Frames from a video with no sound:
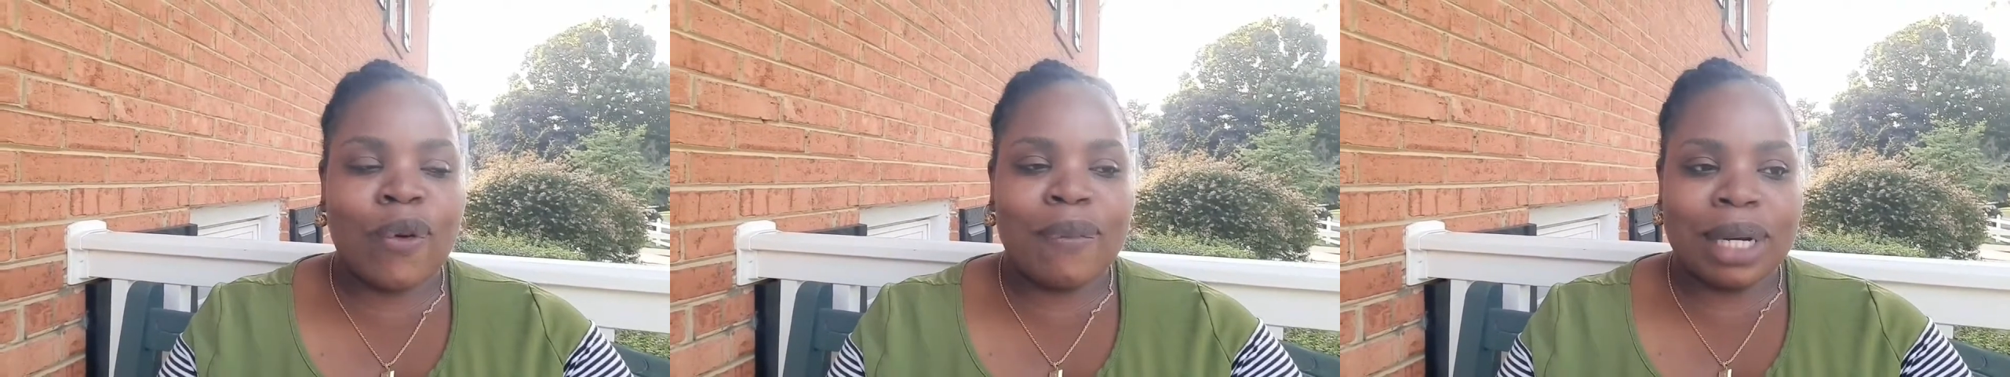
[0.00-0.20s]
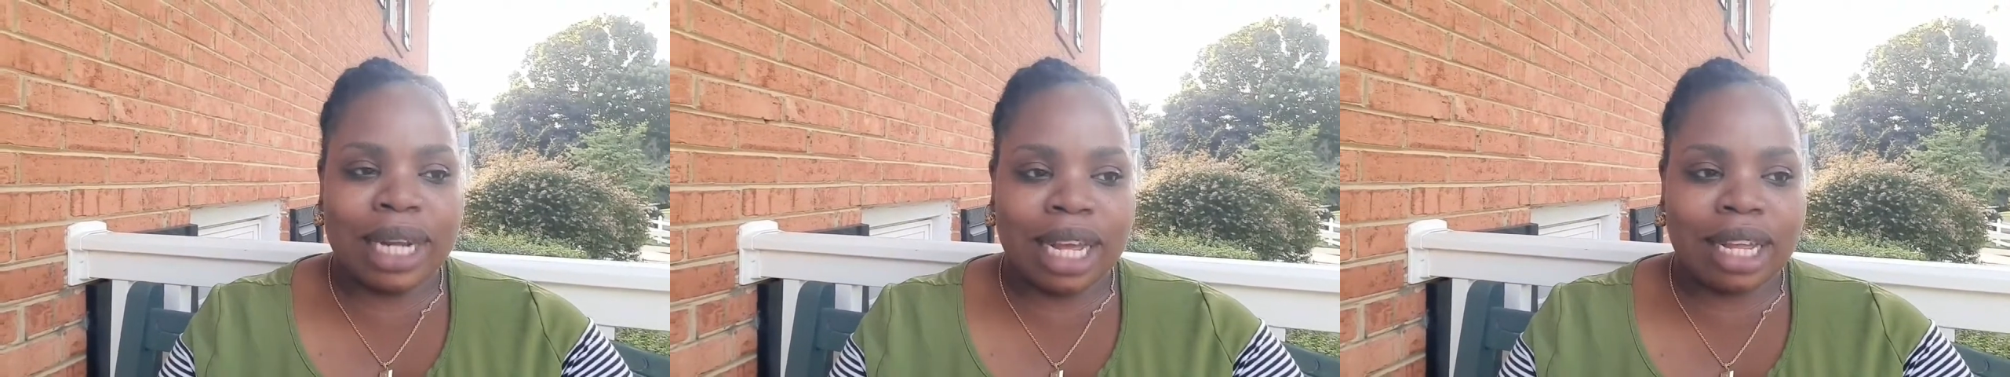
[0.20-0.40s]

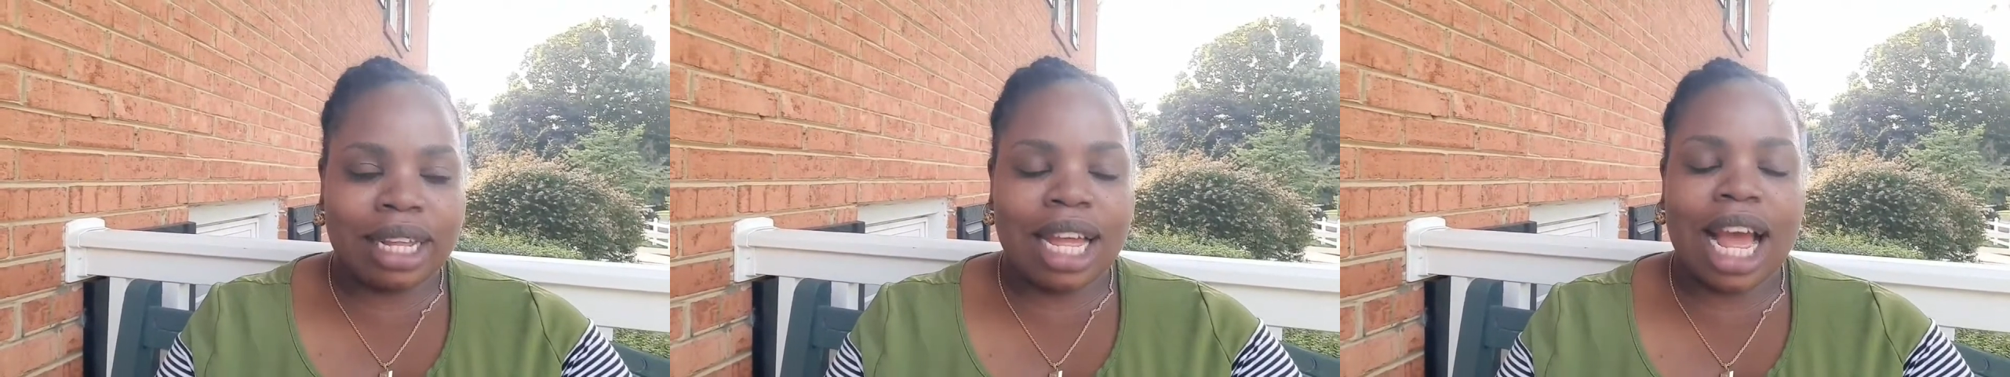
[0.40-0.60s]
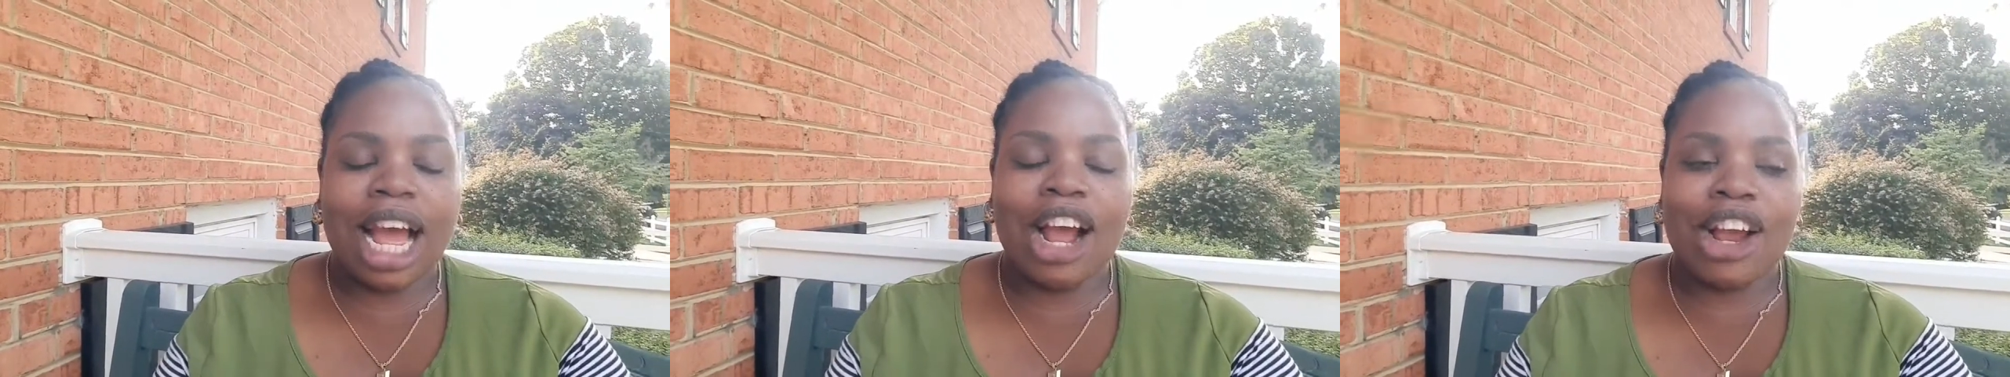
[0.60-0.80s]

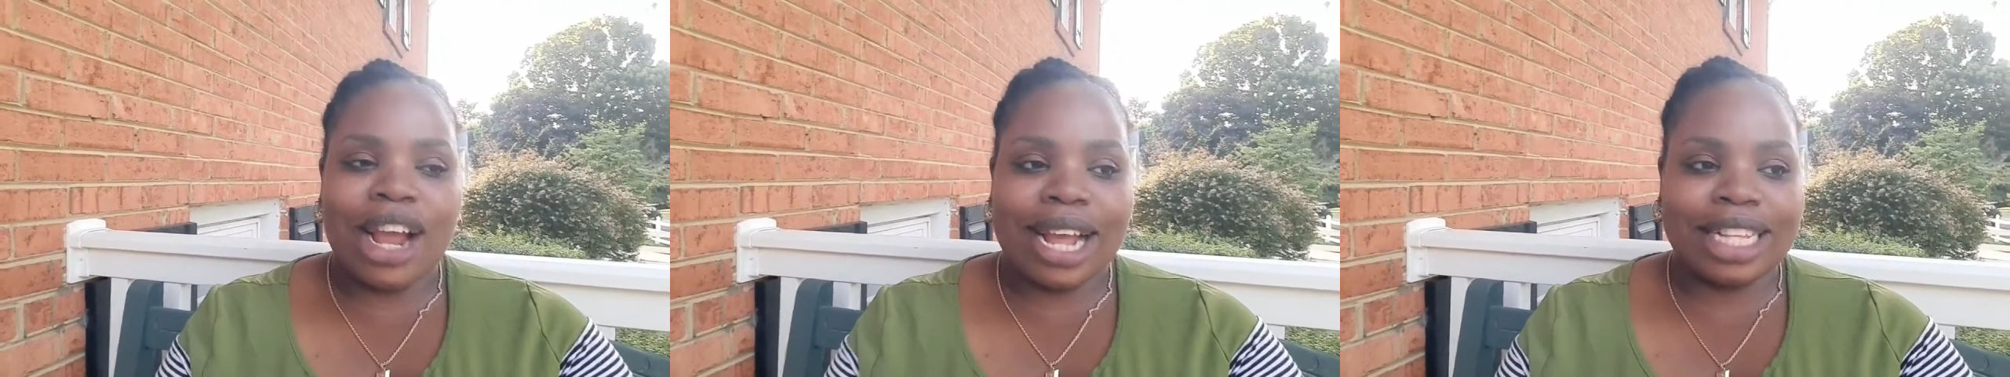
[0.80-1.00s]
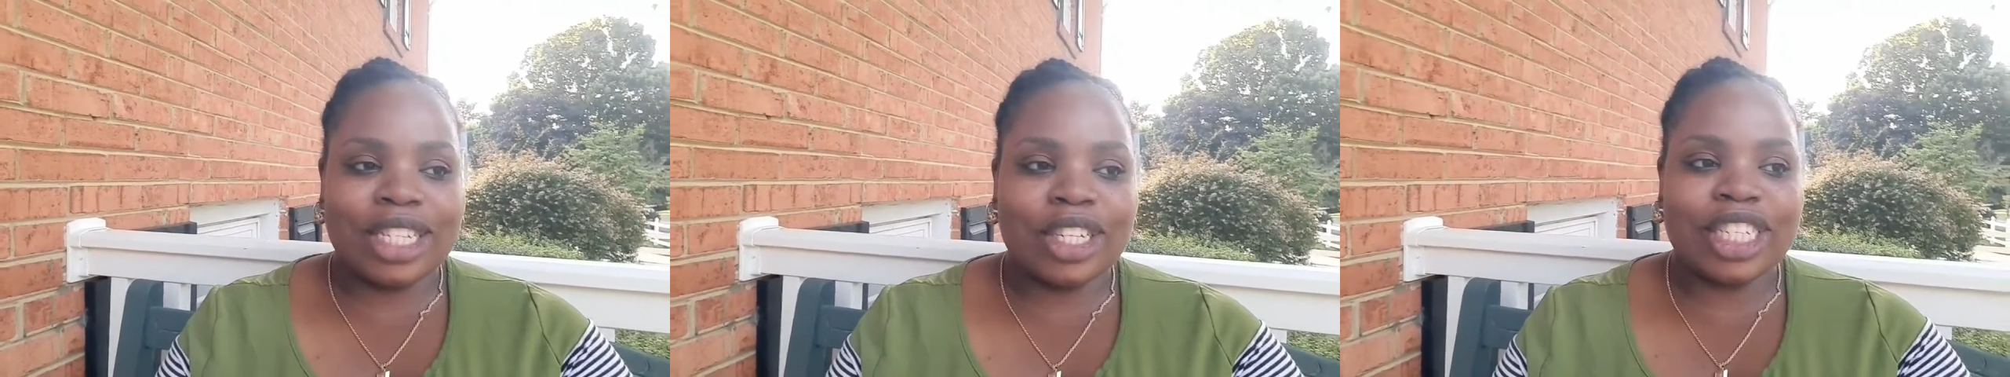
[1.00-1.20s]

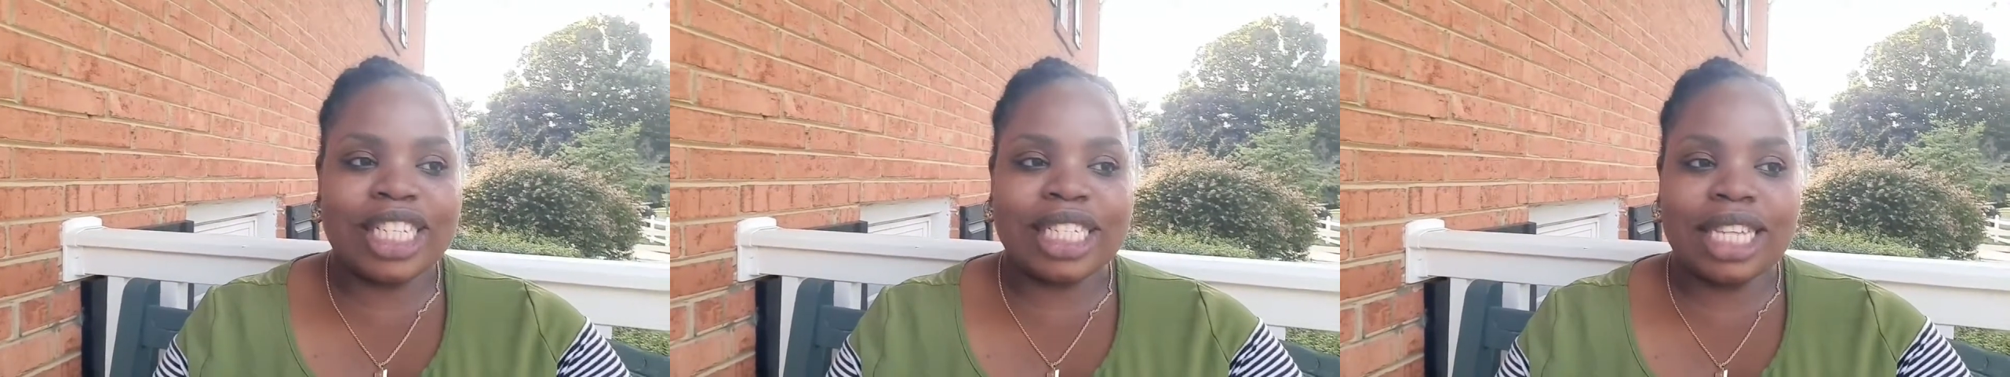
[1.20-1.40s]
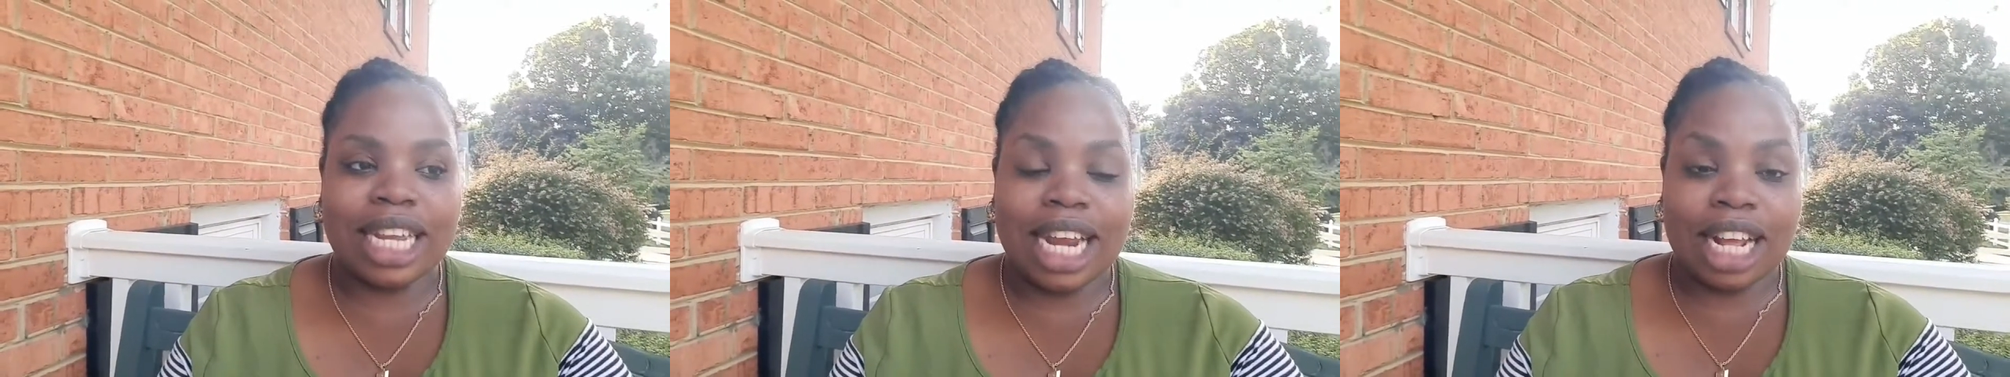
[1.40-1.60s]
Alright, so she
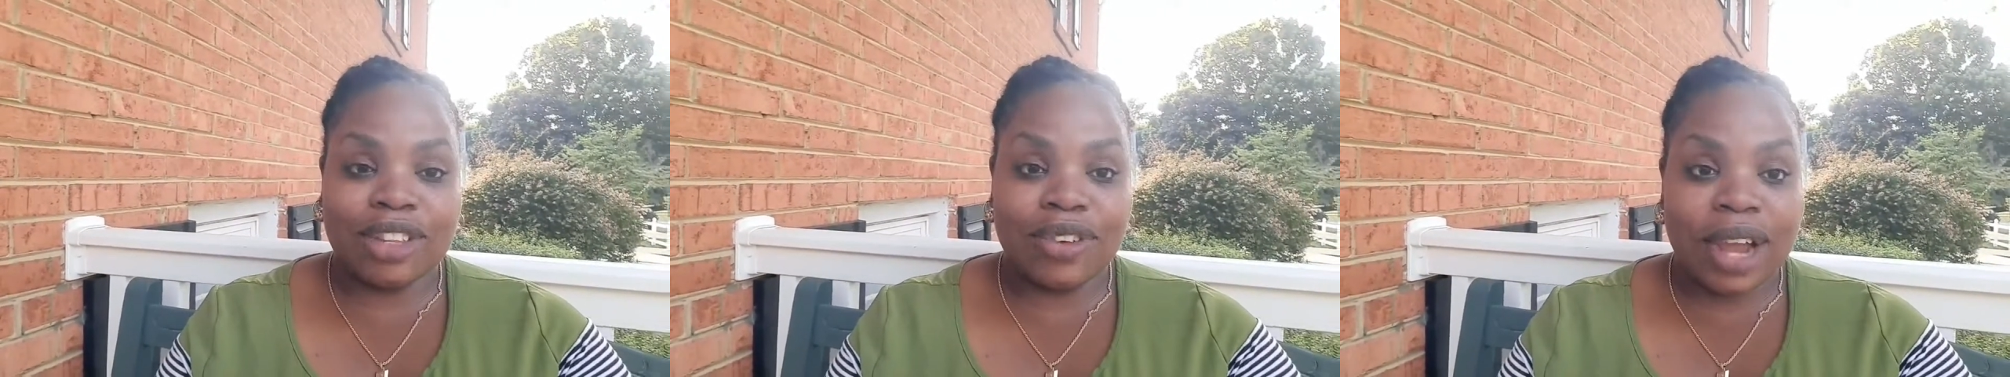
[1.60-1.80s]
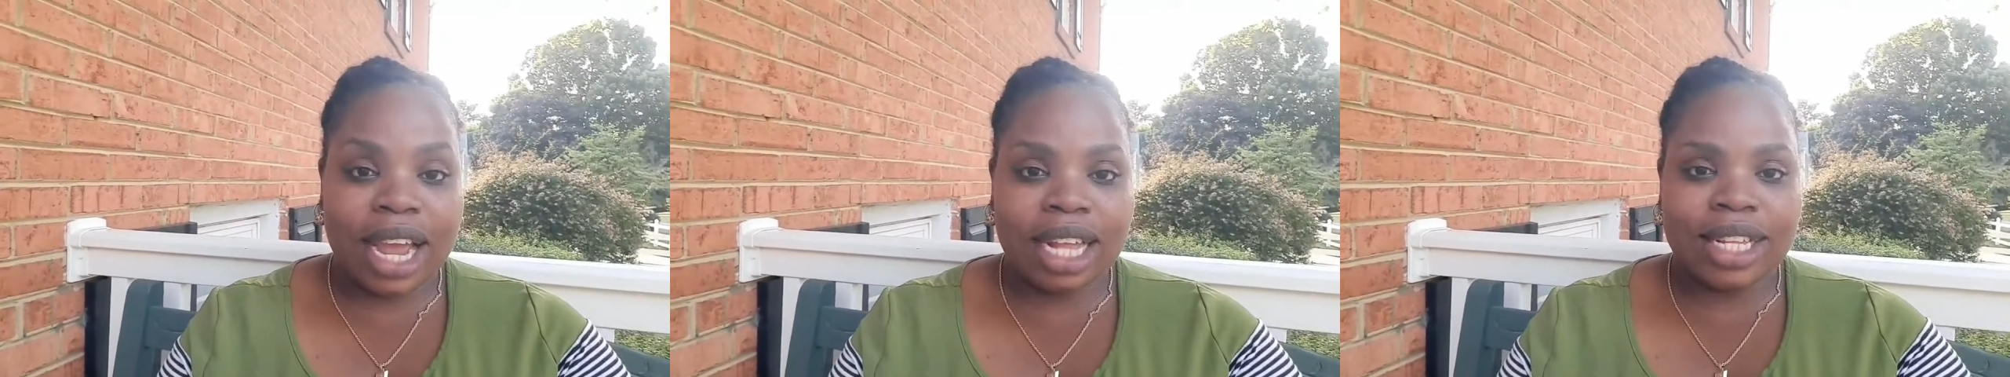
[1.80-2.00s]
said
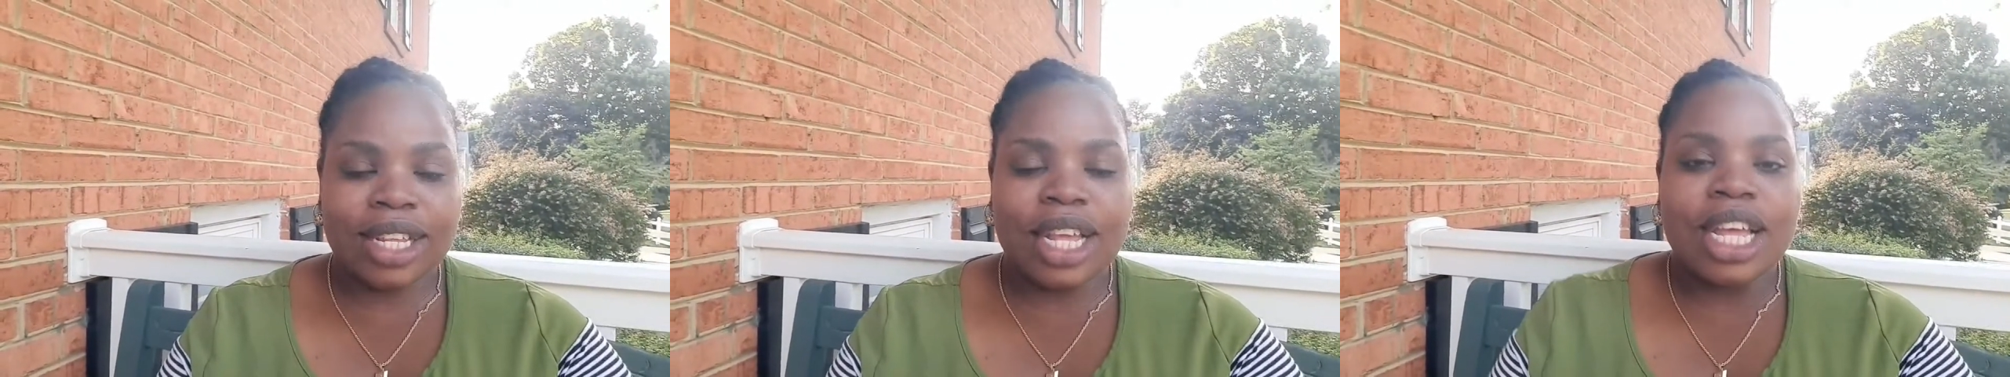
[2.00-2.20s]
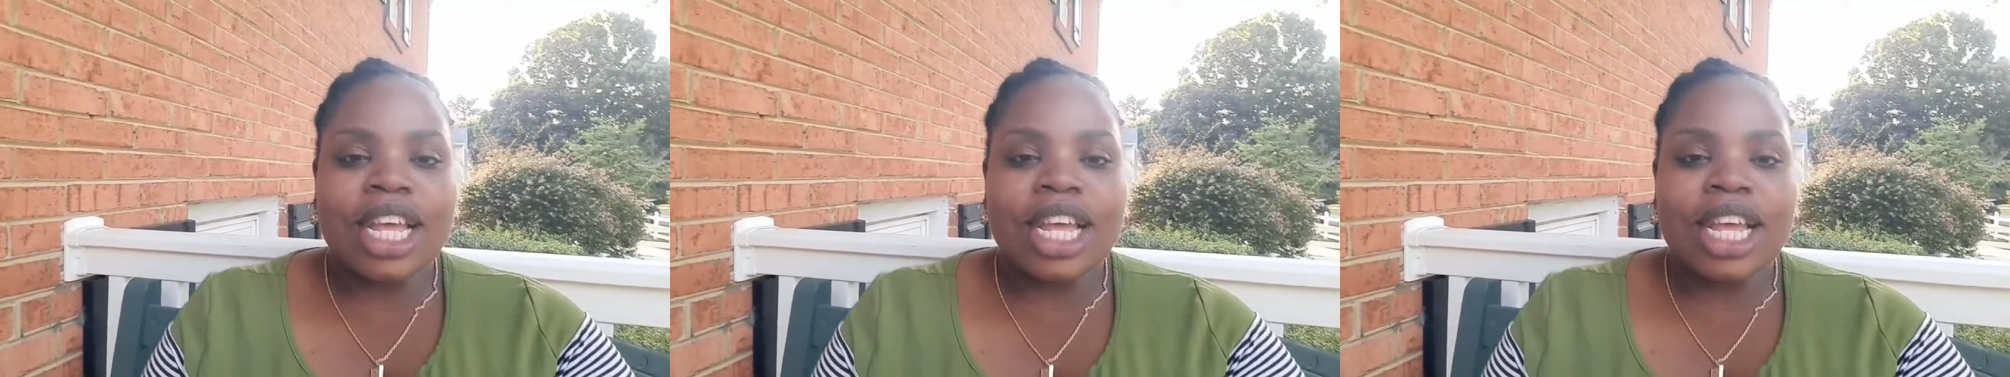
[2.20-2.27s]
that, right?